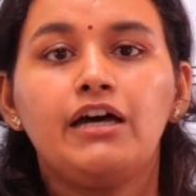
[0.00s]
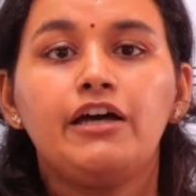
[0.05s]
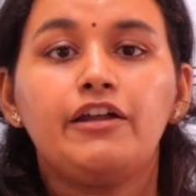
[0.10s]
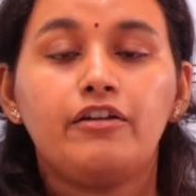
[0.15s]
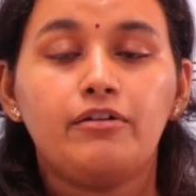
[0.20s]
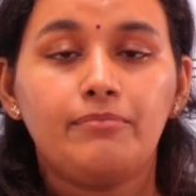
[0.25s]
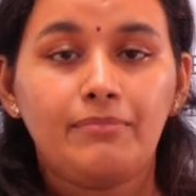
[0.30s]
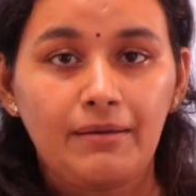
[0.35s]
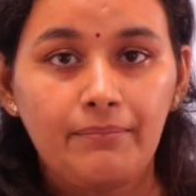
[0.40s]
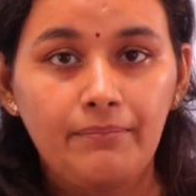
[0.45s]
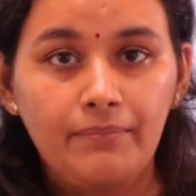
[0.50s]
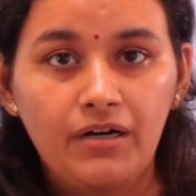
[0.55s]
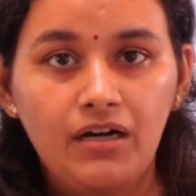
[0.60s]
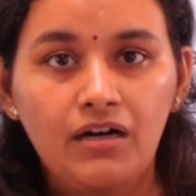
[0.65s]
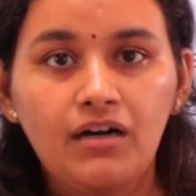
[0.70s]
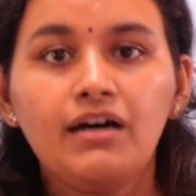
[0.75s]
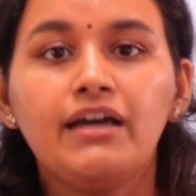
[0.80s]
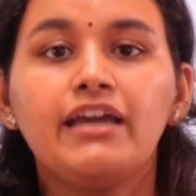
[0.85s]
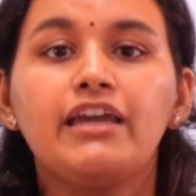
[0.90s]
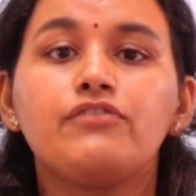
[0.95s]

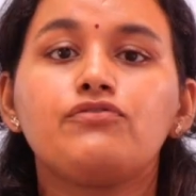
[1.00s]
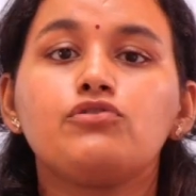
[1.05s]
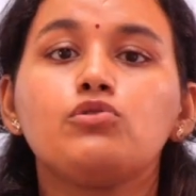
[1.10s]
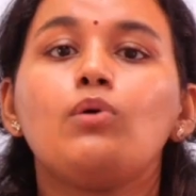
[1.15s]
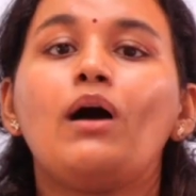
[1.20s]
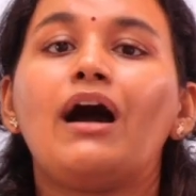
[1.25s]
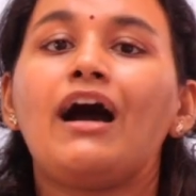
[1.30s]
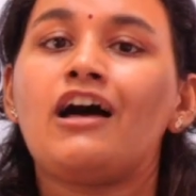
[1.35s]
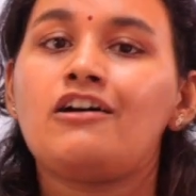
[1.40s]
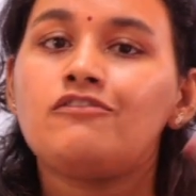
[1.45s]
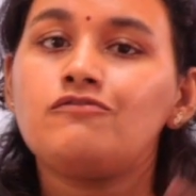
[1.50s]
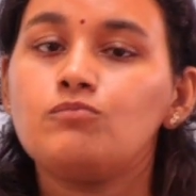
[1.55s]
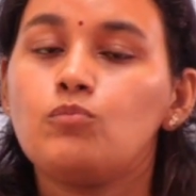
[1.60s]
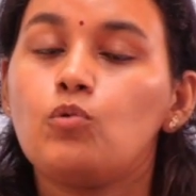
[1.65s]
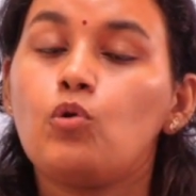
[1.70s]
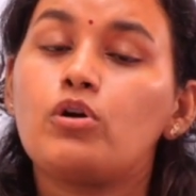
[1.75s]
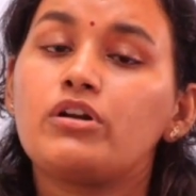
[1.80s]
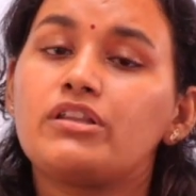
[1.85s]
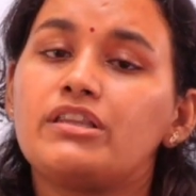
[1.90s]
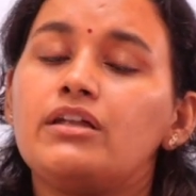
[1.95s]
Remember, if you have
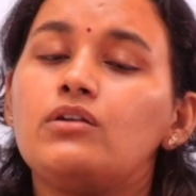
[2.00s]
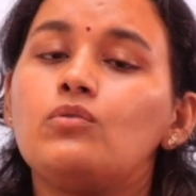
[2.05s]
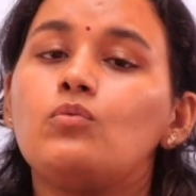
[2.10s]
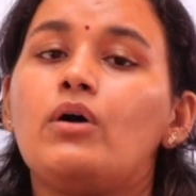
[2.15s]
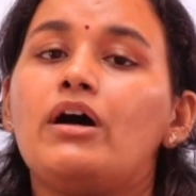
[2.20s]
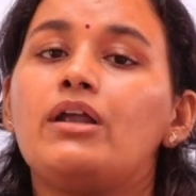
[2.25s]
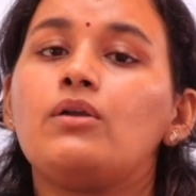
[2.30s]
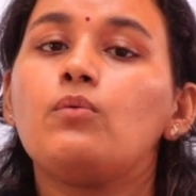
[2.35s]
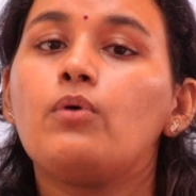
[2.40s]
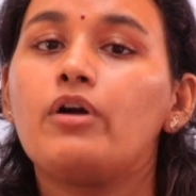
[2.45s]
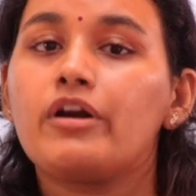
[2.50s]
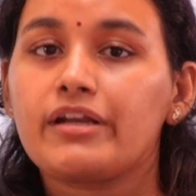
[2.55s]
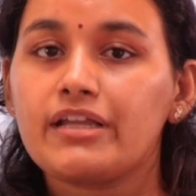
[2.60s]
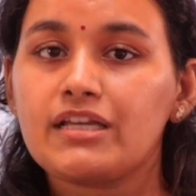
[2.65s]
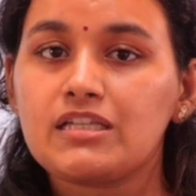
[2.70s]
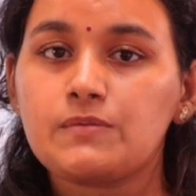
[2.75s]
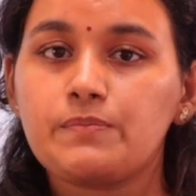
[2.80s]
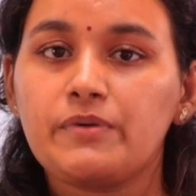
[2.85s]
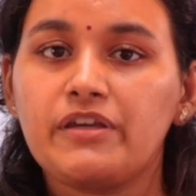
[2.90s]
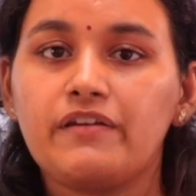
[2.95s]
more than one work
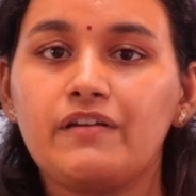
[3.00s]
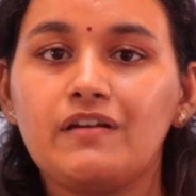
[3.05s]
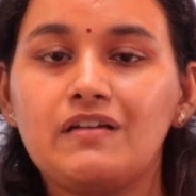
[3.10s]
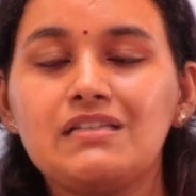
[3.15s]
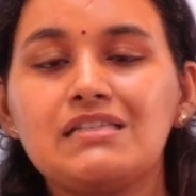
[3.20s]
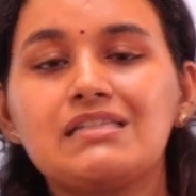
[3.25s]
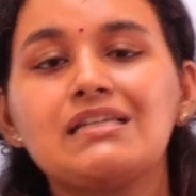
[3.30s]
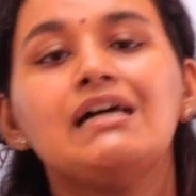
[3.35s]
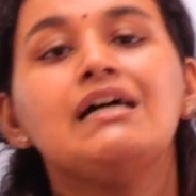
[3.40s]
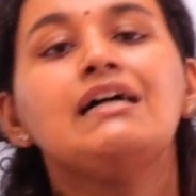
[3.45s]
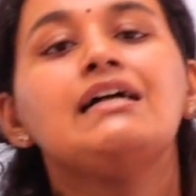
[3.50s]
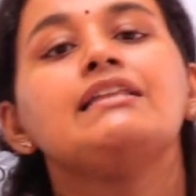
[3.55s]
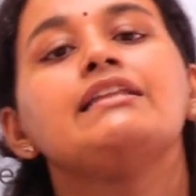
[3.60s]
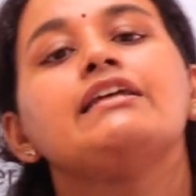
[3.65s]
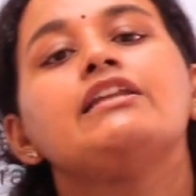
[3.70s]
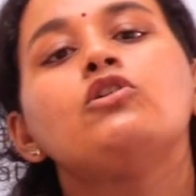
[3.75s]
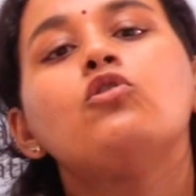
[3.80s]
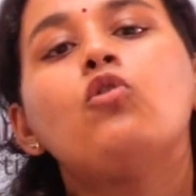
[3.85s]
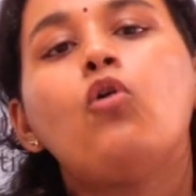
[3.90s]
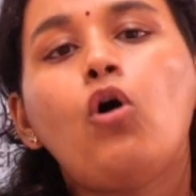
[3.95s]
experience,
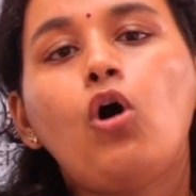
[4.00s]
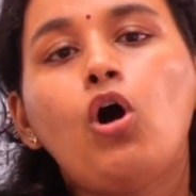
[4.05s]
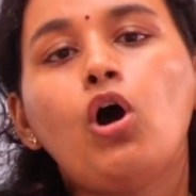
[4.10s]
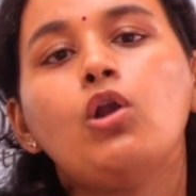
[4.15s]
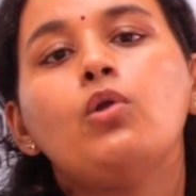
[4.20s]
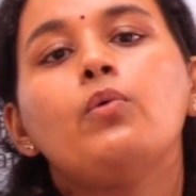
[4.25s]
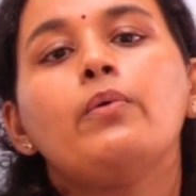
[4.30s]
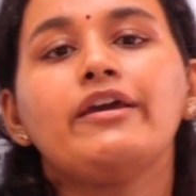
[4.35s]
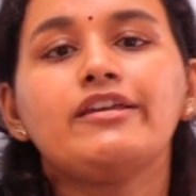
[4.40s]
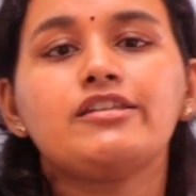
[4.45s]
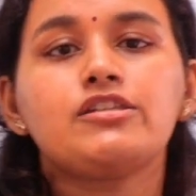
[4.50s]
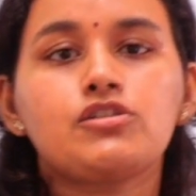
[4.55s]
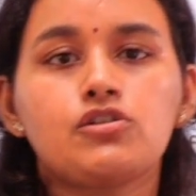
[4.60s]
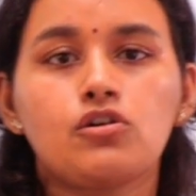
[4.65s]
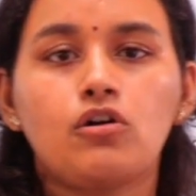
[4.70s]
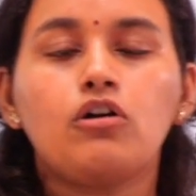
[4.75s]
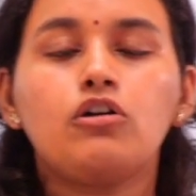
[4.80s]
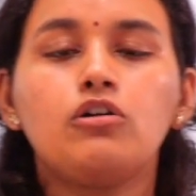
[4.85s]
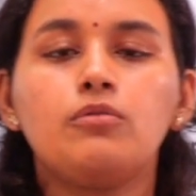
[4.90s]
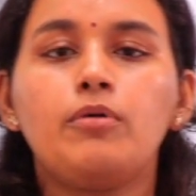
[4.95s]
then you always
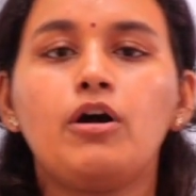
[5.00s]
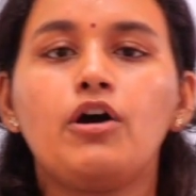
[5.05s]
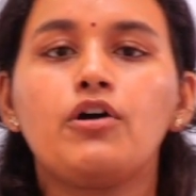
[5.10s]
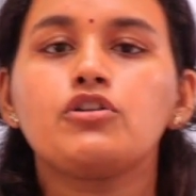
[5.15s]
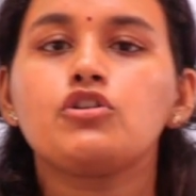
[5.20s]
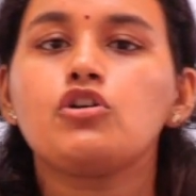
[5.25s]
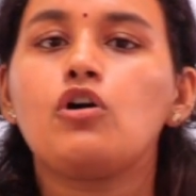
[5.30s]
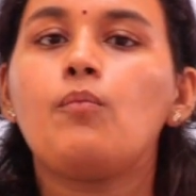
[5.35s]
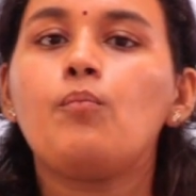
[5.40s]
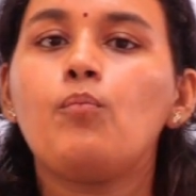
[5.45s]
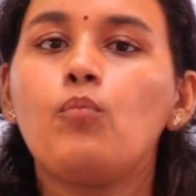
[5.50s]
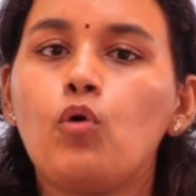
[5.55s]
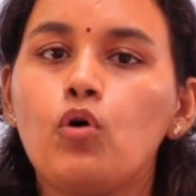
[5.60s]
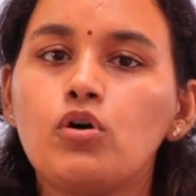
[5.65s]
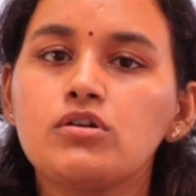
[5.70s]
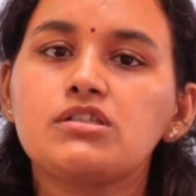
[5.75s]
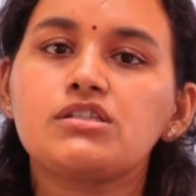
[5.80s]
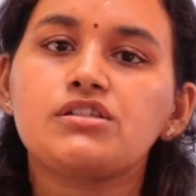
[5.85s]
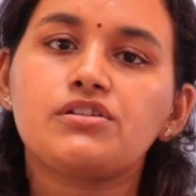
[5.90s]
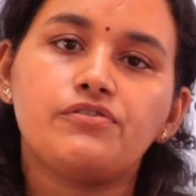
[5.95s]
talk about your
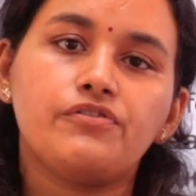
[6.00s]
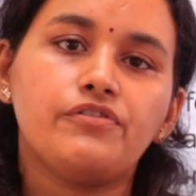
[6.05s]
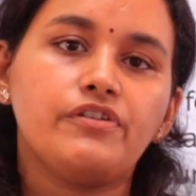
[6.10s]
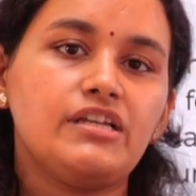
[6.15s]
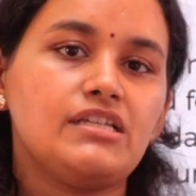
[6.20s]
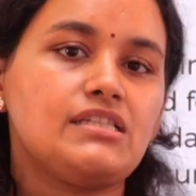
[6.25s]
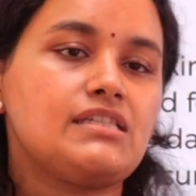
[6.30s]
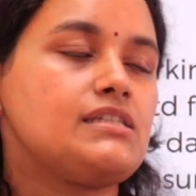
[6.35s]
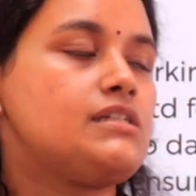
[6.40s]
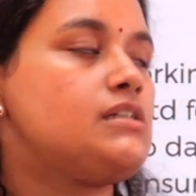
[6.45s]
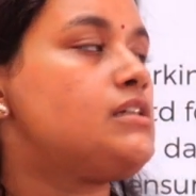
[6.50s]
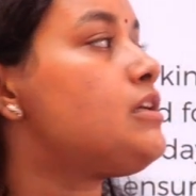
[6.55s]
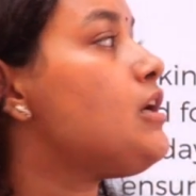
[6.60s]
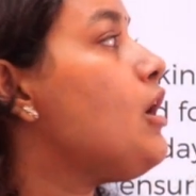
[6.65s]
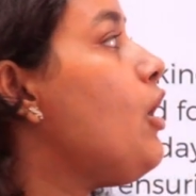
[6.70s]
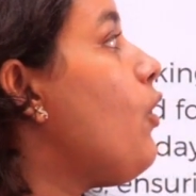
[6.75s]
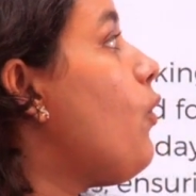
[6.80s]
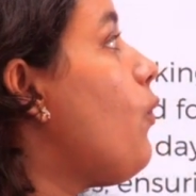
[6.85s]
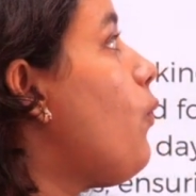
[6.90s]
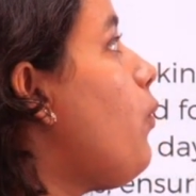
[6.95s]
most recent
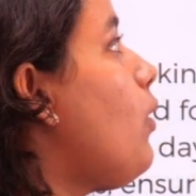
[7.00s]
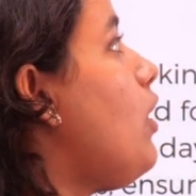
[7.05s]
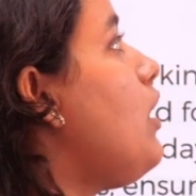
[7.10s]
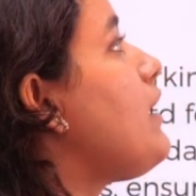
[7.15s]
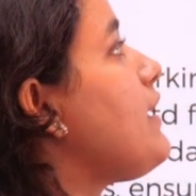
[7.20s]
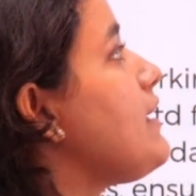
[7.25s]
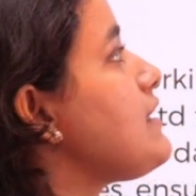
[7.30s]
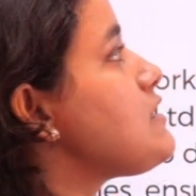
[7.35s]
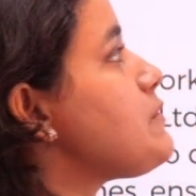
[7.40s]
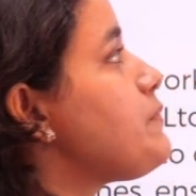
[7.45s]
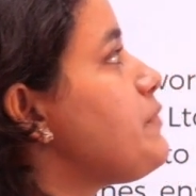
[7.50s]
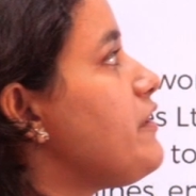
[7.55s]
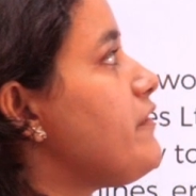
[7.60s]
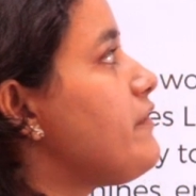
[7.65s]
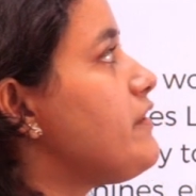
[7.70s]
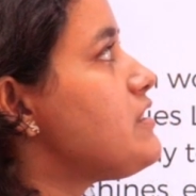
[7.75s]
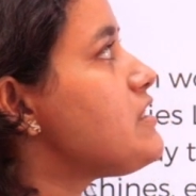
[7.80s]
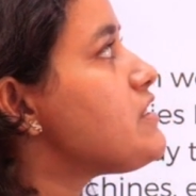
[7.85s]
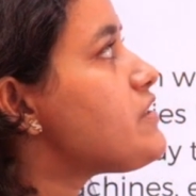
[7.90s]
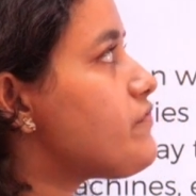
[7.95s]
work
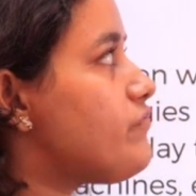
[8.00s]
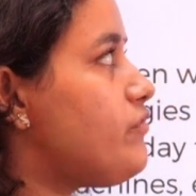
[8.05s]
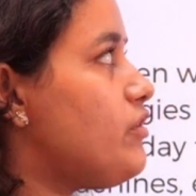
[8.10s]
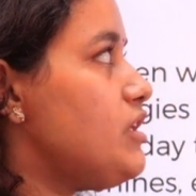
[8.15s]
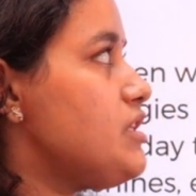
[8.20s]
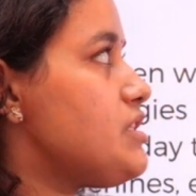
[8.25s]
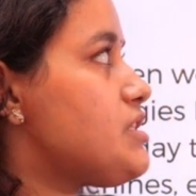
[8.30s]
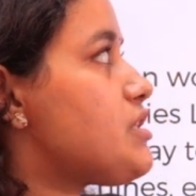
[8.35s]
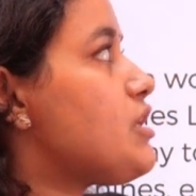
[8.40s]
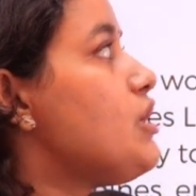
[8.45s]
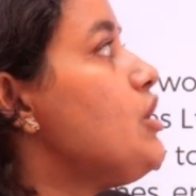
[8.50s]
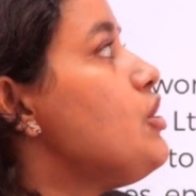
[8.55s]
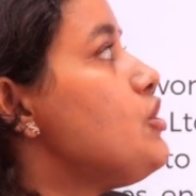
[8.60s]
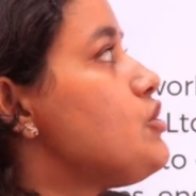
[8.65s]
experience first.